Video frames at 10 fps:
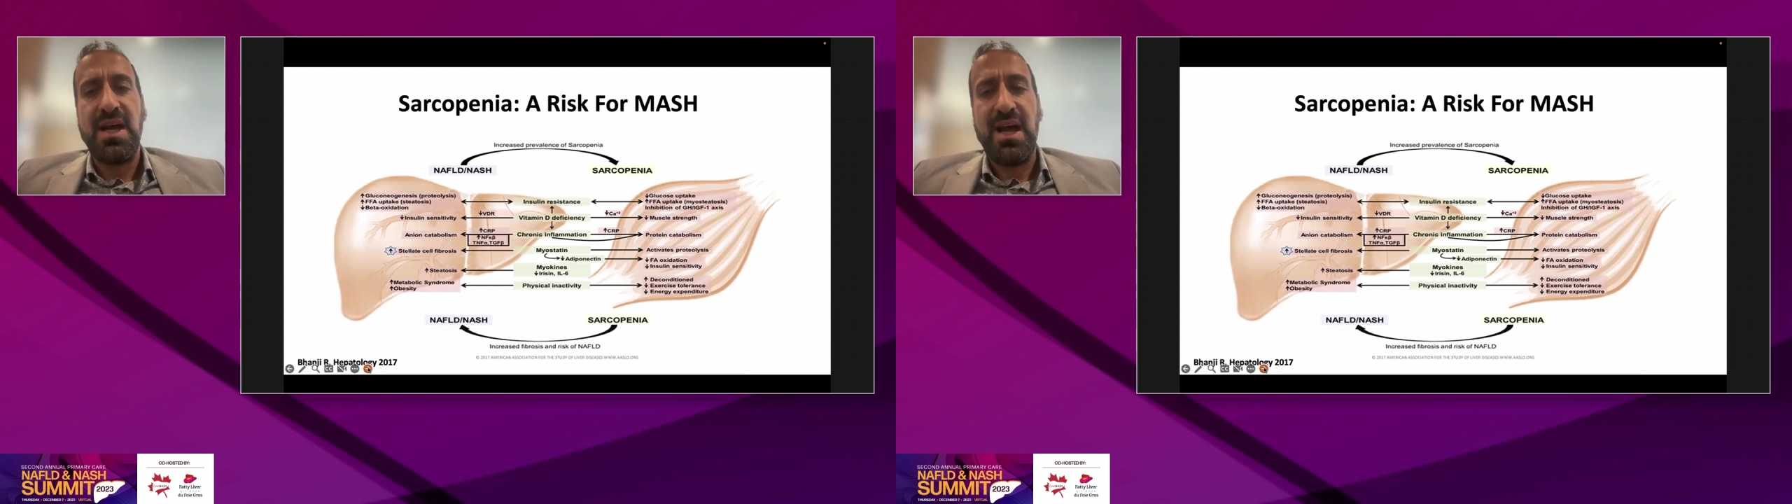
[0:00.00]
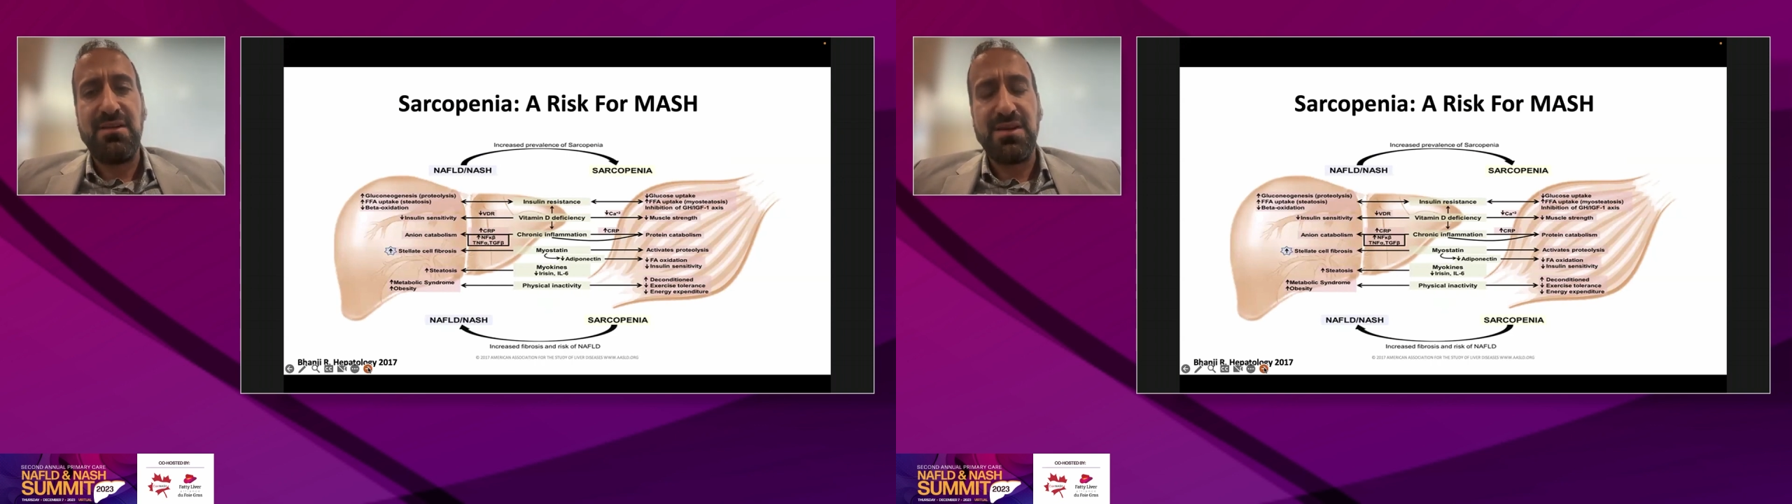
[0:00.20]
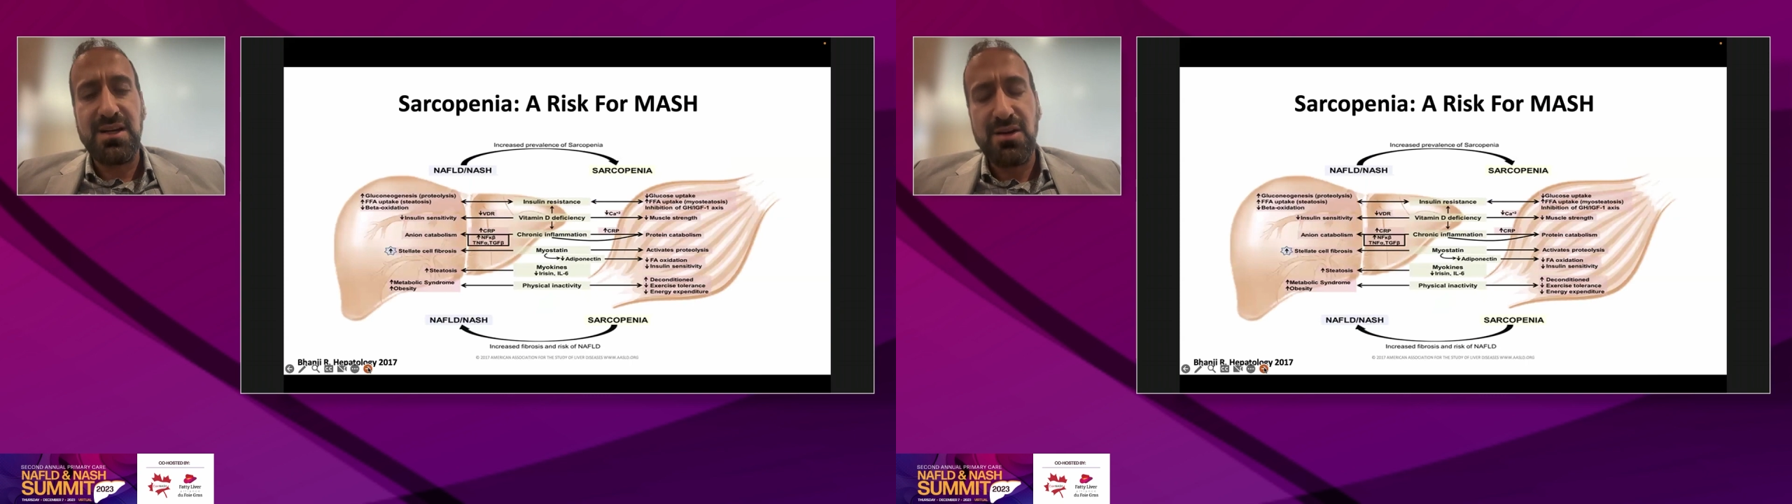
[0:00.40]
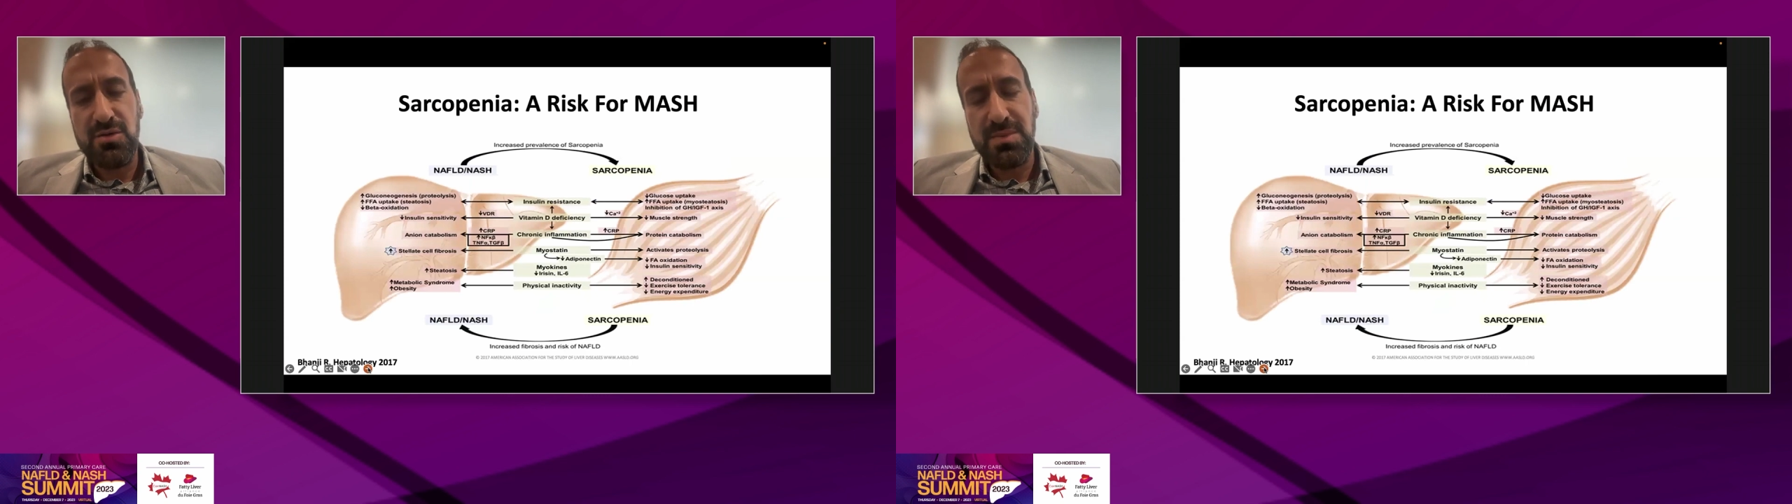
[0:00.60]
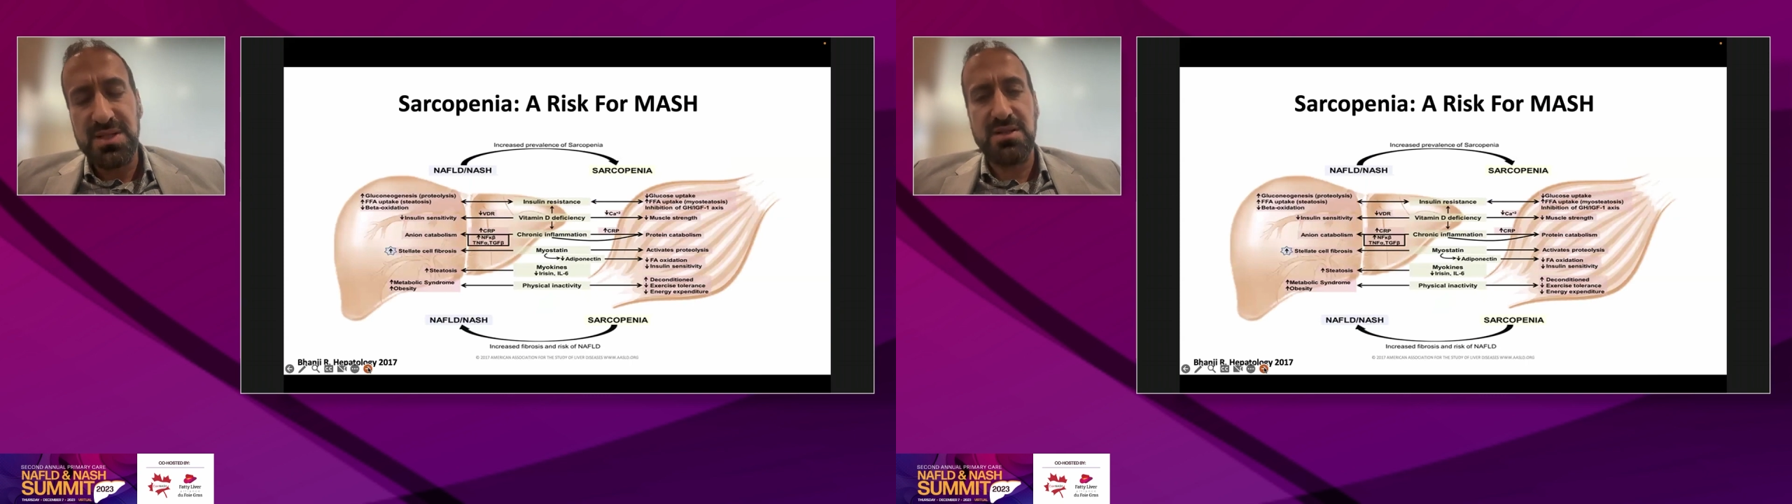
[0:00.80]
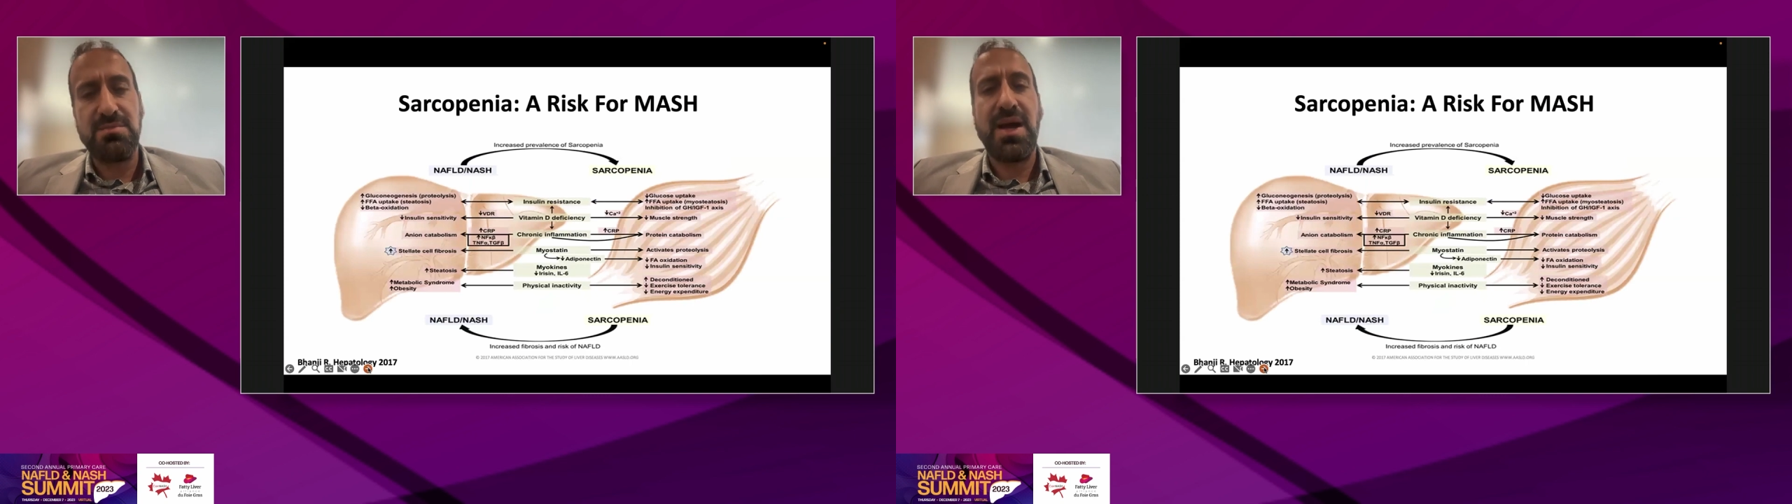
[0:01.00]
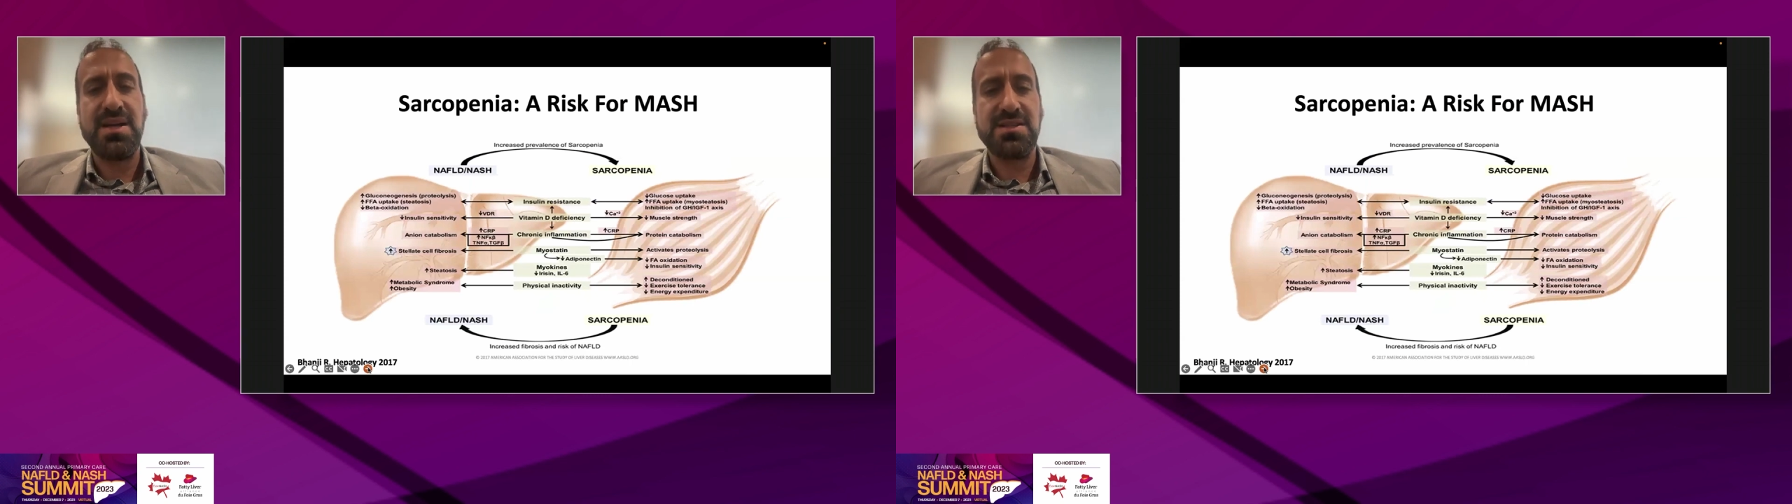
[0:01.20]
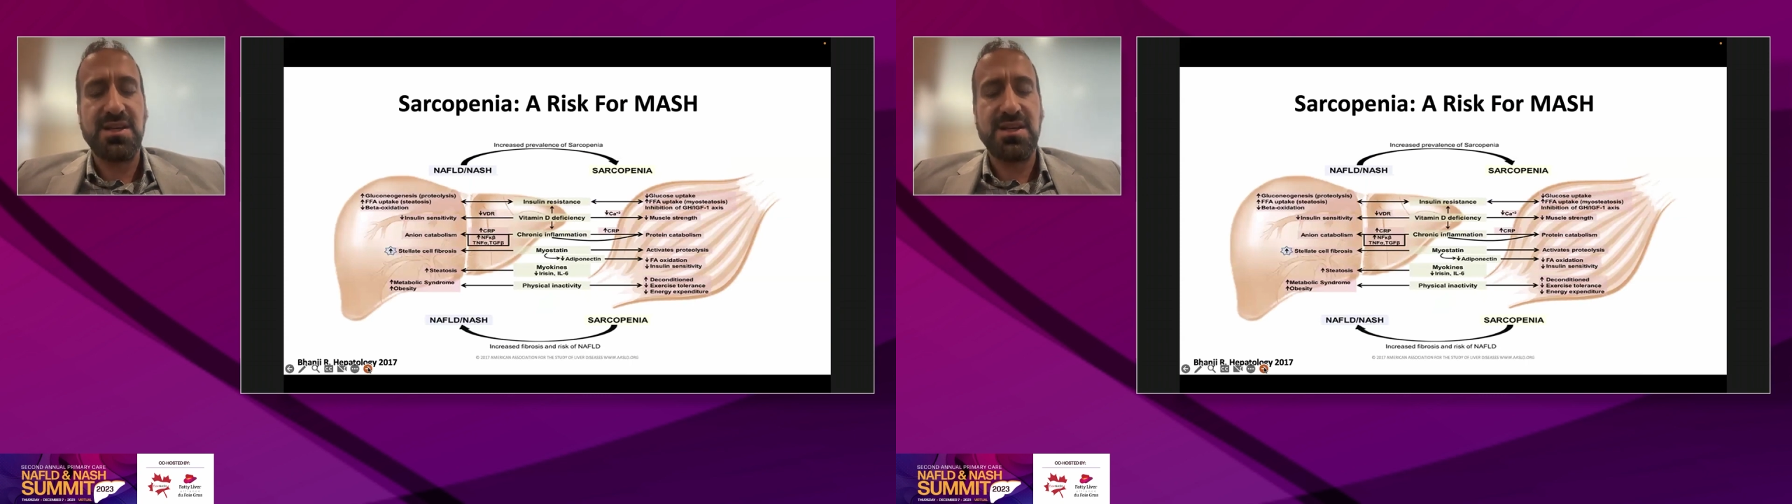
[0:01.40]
Having low muscle mass